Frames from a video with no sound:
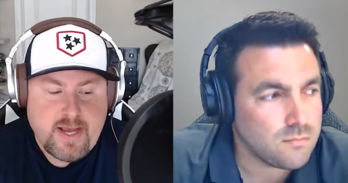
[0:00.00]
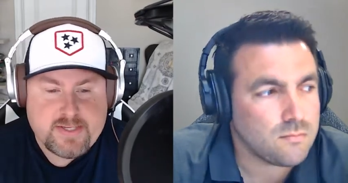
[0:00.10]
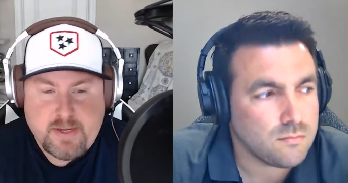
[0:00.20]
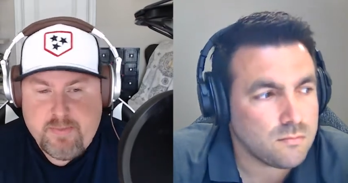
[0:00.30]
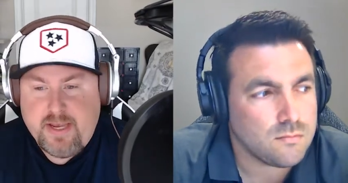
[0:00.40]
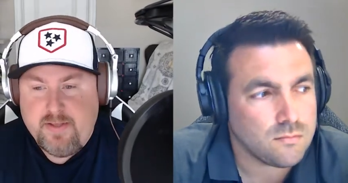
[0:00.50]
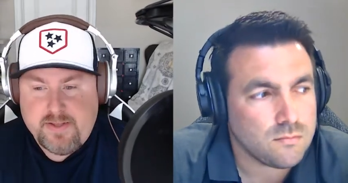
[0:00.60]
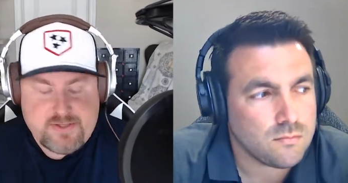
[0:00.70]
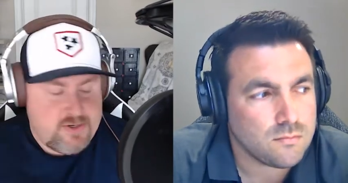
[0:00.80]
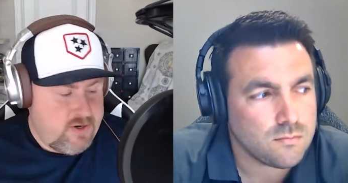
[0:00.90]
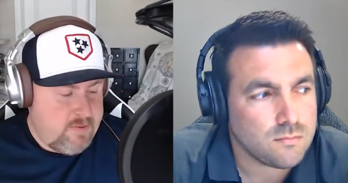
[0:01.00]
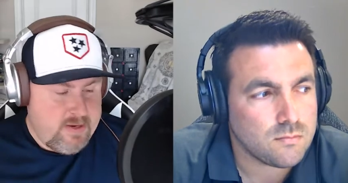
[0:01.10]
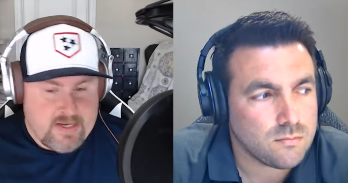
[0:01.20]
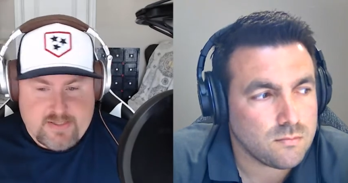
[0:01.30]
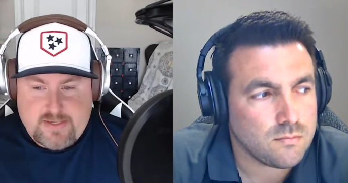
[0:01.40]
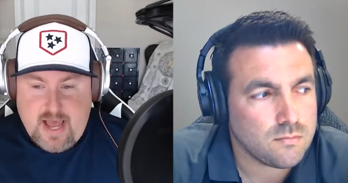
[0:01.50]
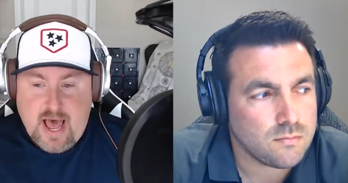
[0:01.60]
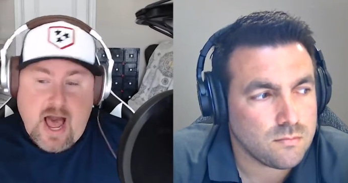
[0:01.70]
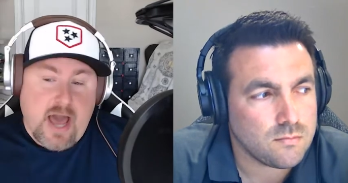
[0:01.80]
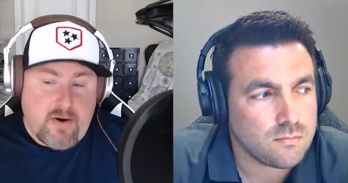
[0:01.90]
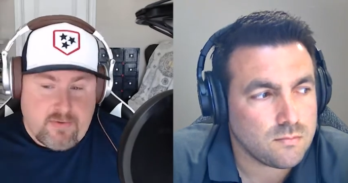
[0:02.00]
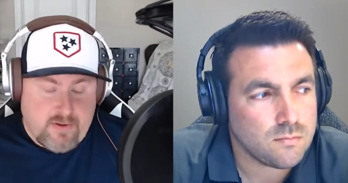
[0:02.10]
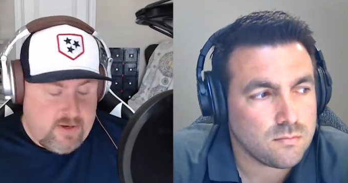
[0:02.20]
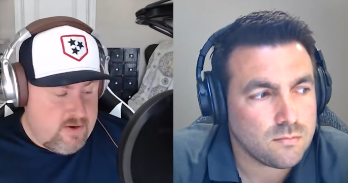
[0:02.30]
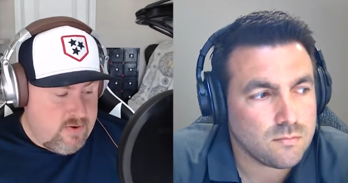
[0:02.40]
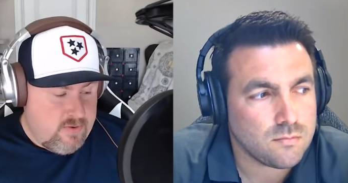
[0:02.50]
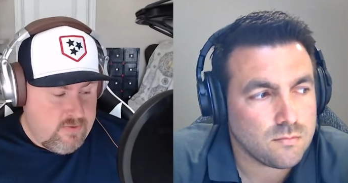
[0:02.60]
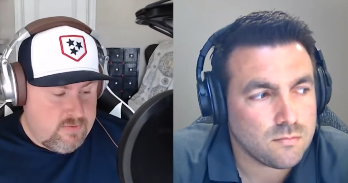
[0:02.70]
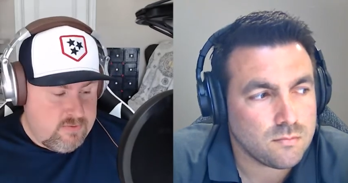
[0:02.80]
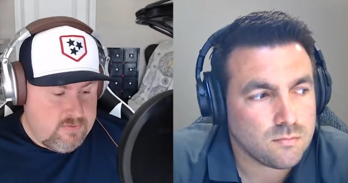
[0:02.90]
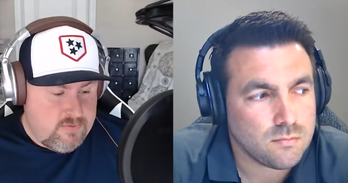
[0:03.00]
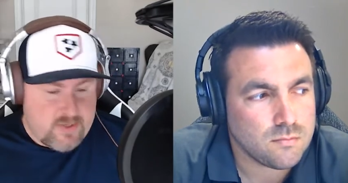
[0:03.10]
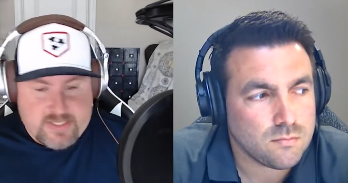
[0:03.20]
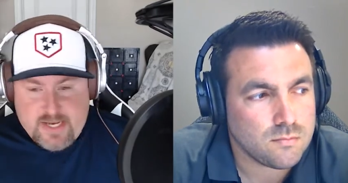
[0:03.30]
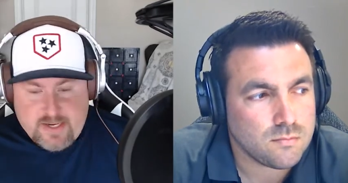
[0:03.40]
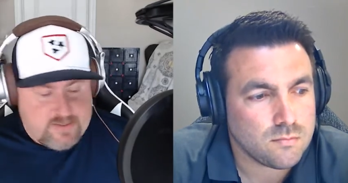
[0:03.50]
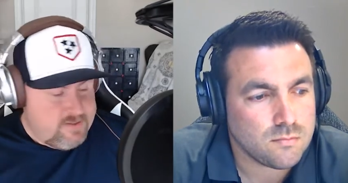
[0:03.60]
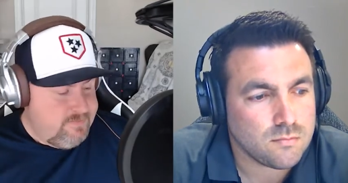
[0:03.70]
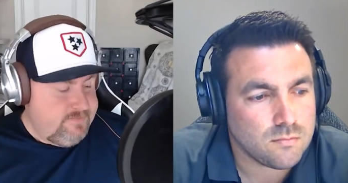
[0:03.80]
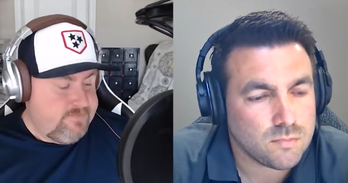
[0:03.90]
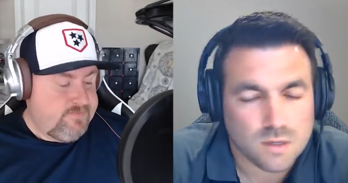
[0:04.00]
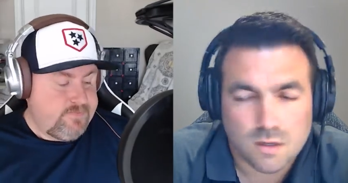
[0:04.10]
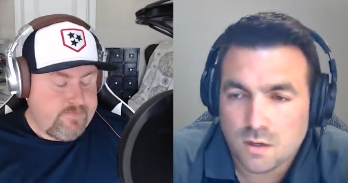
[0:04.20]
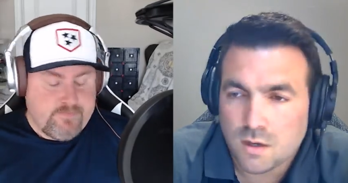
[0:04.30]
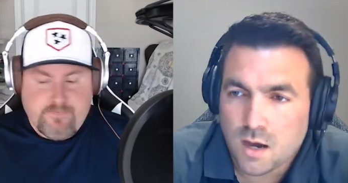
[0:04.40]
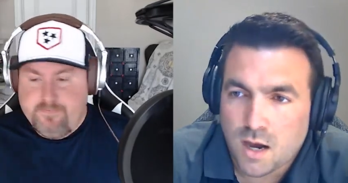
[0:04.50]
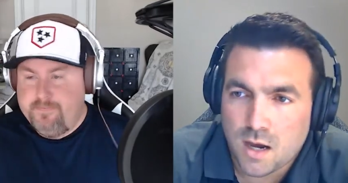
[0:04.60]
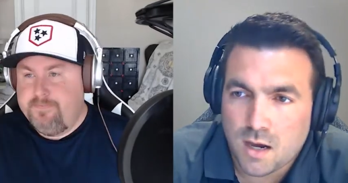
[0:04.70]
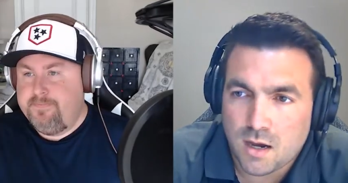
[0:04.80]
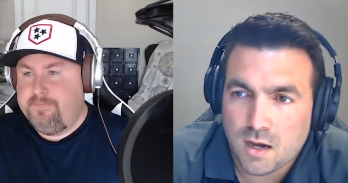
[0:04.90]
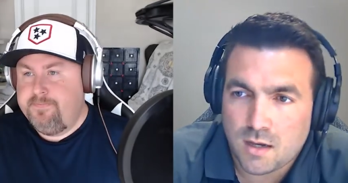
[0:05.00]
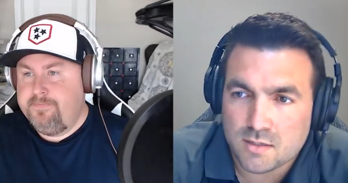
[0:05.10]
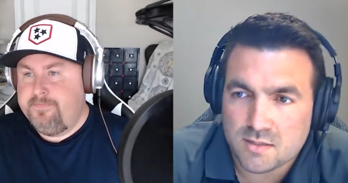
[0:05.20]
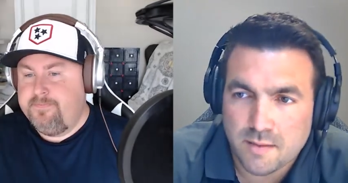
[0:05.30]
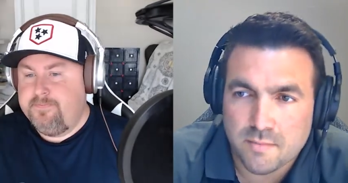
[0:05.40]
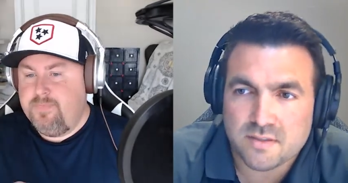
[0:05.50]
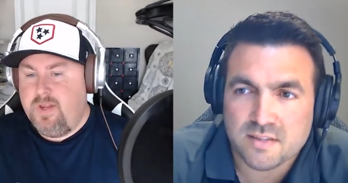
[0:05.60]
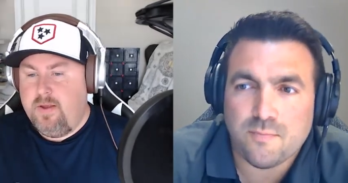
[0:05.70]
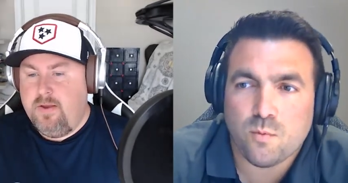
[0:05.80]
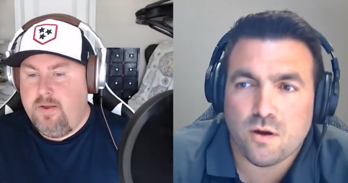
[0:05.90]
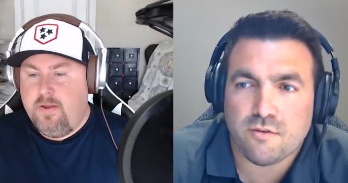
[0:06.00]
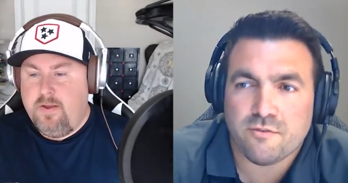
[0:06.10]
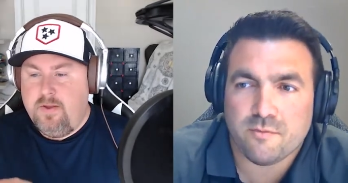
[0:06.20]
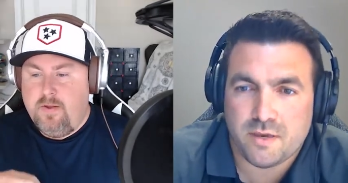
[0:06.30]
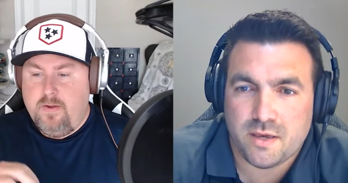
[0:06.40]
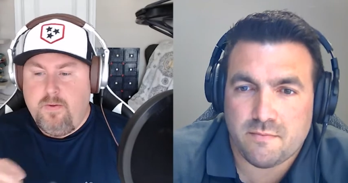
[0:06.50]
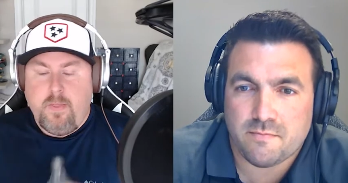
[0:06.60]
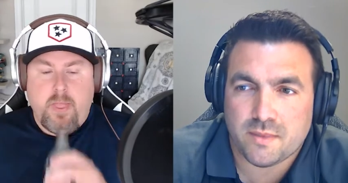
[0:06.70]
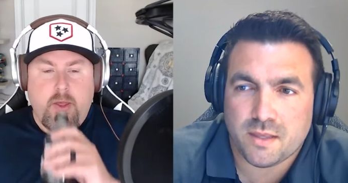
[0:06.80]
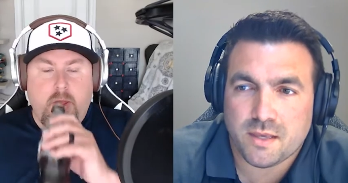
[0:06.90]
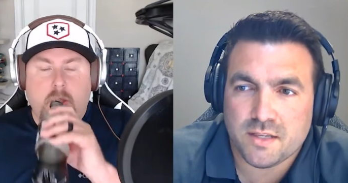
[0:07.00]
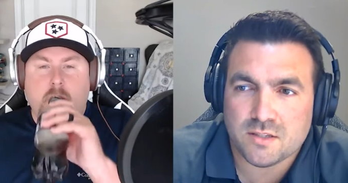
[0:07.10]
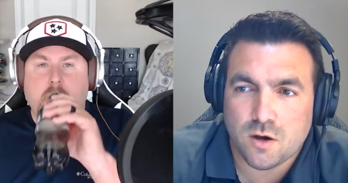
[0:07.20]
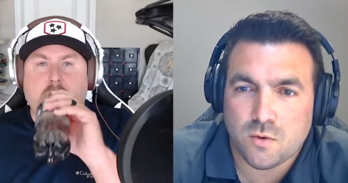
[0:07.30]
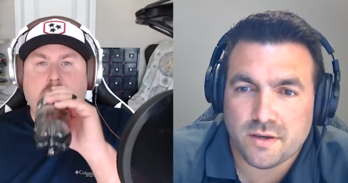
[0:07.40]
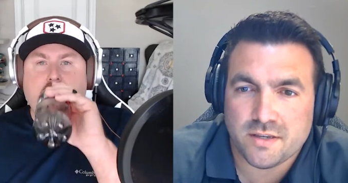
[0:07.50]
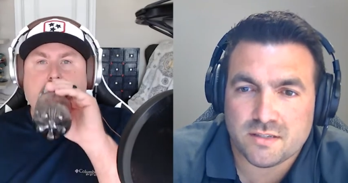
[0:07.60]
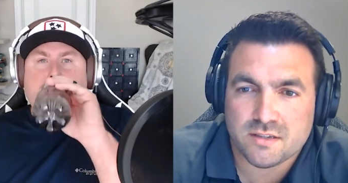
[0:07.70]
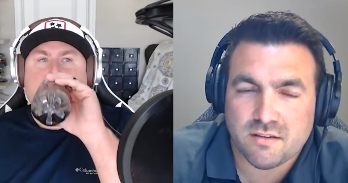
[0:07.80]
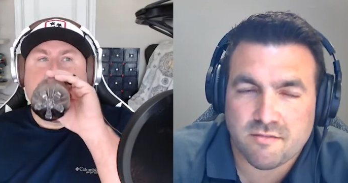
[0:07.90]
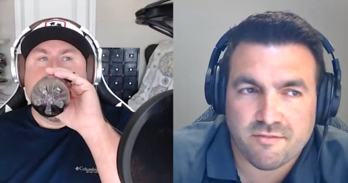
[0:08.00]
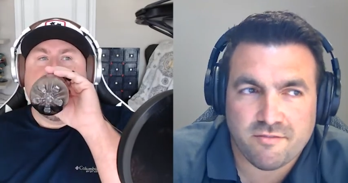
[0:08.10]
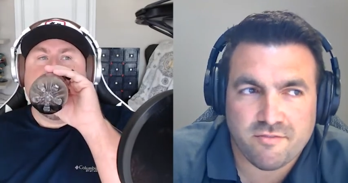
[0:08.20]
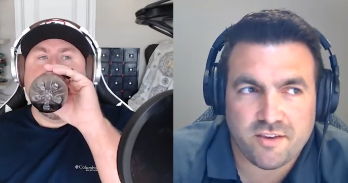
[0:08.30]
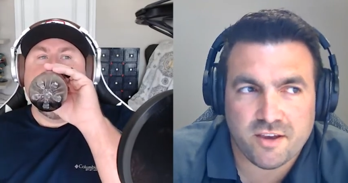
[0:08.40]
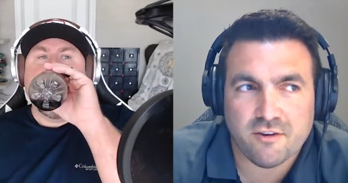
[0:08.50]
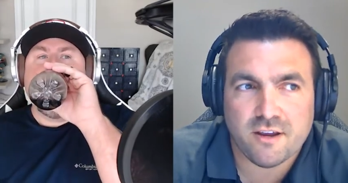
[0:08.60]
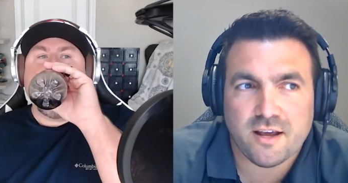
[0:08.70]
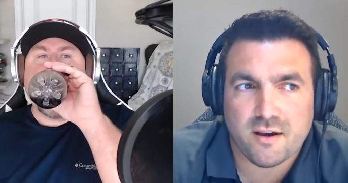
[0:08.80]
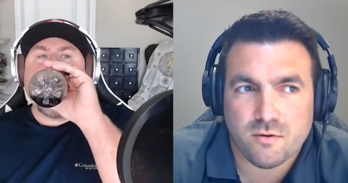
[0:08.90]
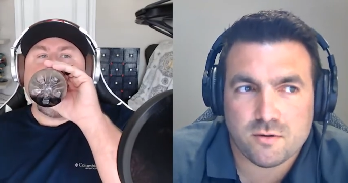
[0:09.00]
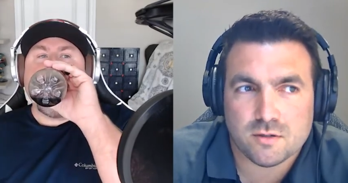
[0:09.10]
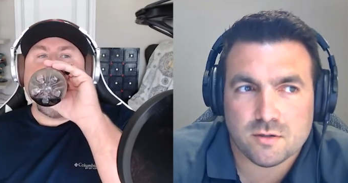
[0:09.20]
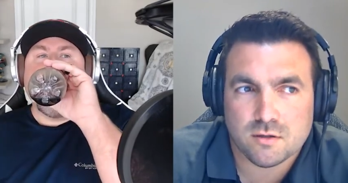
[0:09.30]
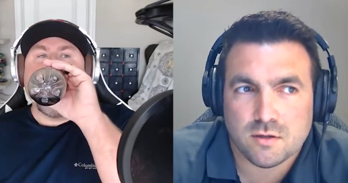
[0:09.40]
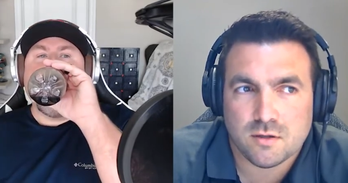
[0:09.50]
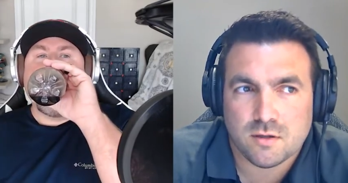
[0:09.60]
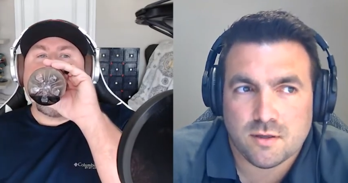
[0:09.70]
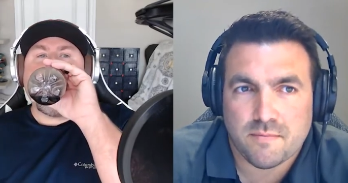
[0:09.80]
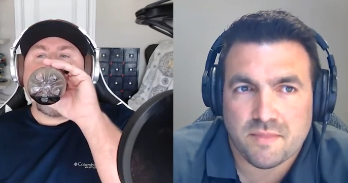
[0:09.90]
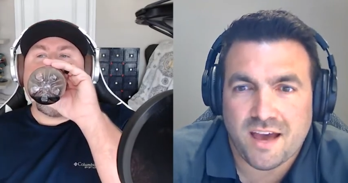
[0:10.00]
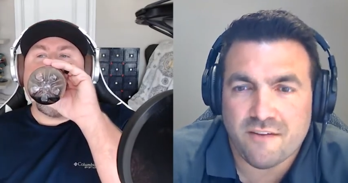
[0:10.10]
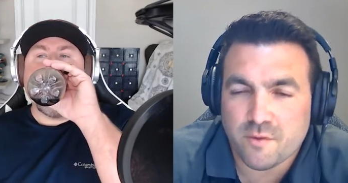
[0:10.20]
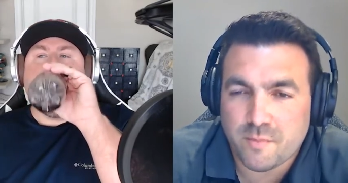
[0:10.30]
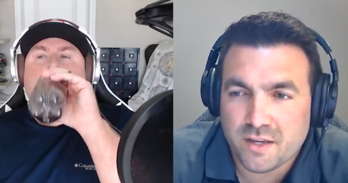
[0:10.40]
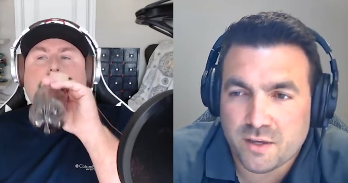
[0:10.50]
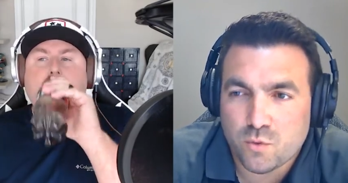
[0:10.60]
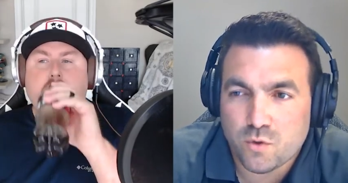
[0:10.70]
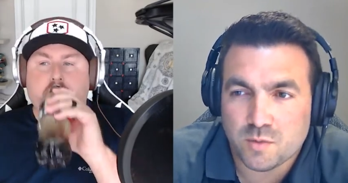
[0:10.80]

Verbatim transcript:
Speaker 1: as I begin this journey, because I don't really know what's next?
Speaker 2: Step, step one for me is always figuring out everybody who could